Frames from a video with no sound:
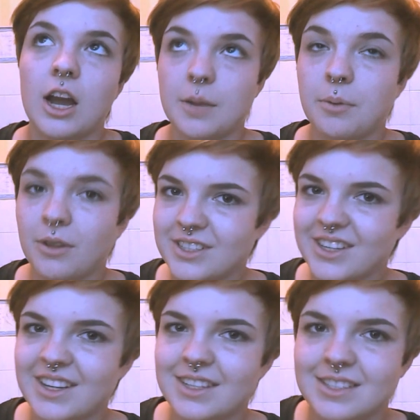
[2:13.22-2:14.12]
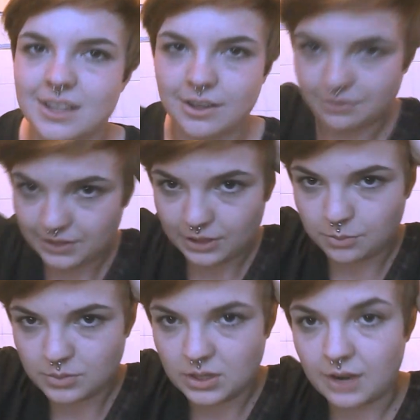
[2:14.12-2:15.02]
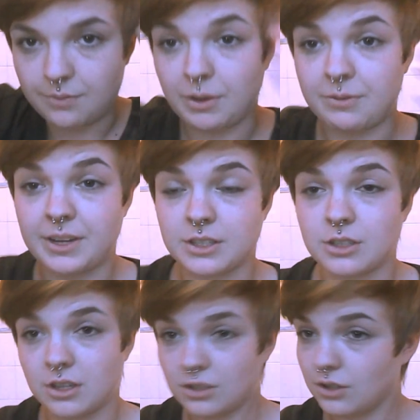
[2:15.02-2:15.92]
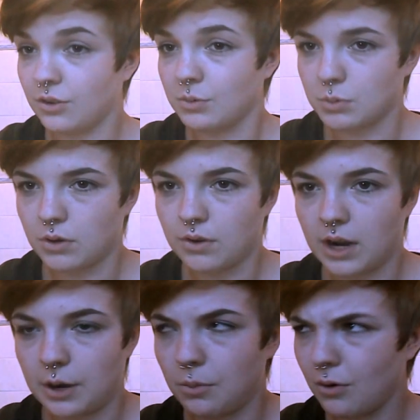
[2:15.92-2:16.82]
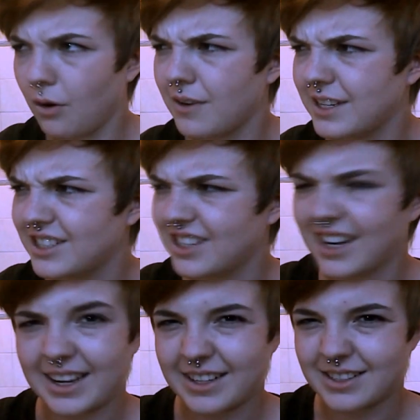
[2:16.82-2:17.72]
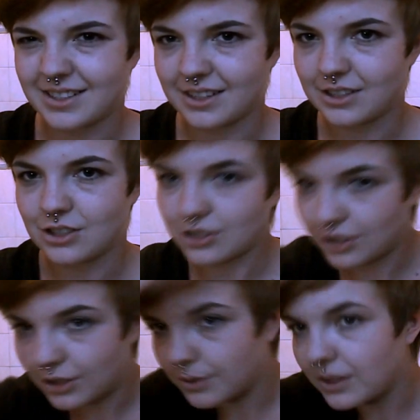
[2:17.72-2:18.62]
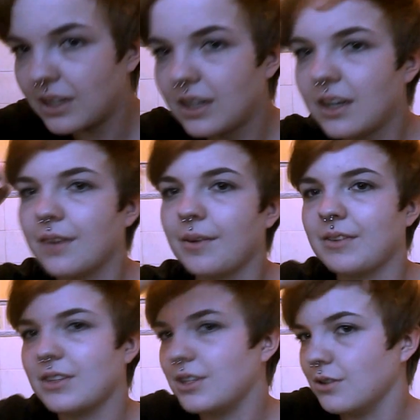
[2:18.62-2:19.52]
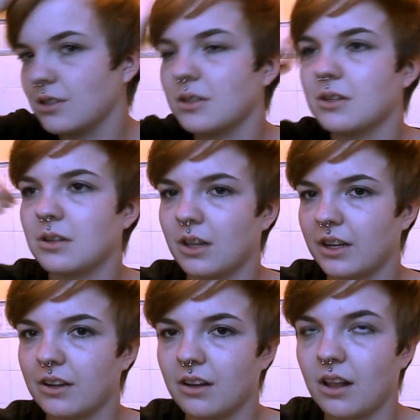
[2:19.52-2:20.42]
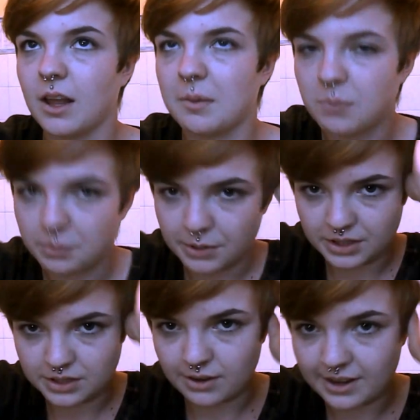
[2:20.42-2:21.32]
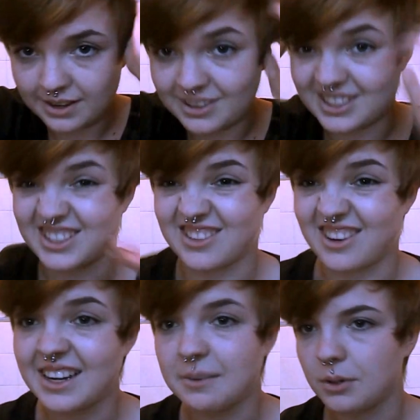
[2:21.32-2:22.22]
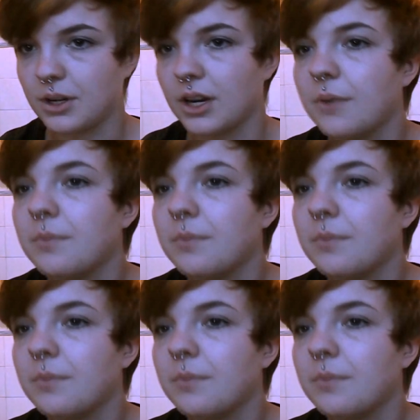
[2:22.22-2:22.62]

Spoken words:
I apologise if it comes, if my face and stuff comes more, out more orange, I guess, than it should do. I'm having to use like a lamp, but it's great, which is great. But you